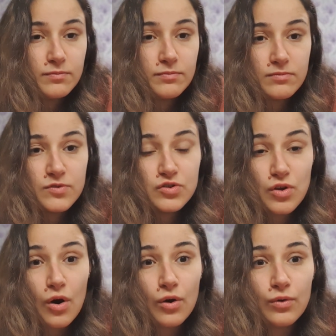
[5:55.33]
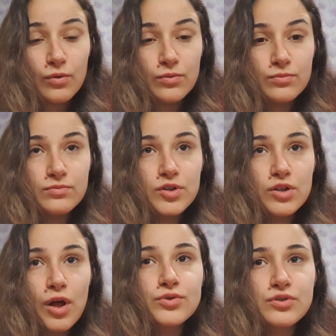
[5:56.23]
so
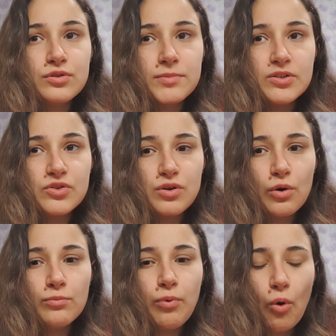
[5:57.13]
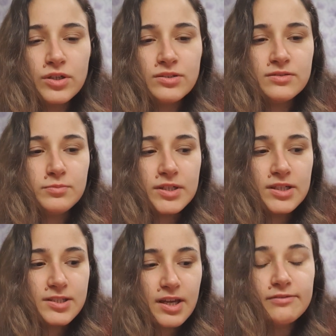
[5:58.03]
close to me, so important,
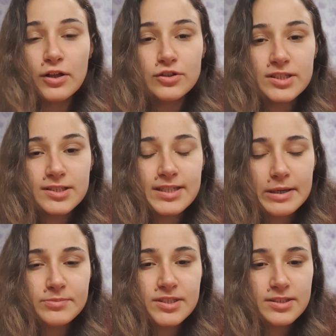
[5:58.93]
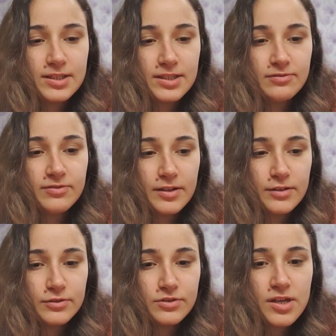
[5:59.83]
because I felt accepted and I
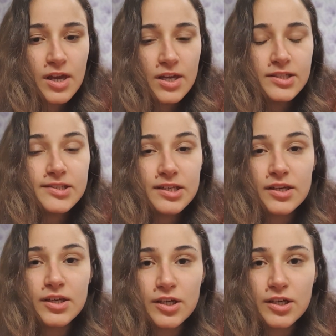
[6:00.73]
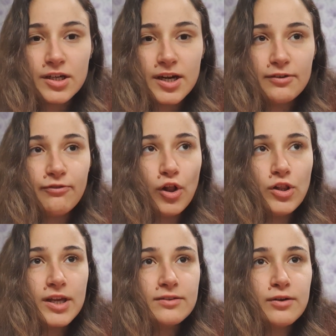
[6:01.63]
felt secure. I felt like there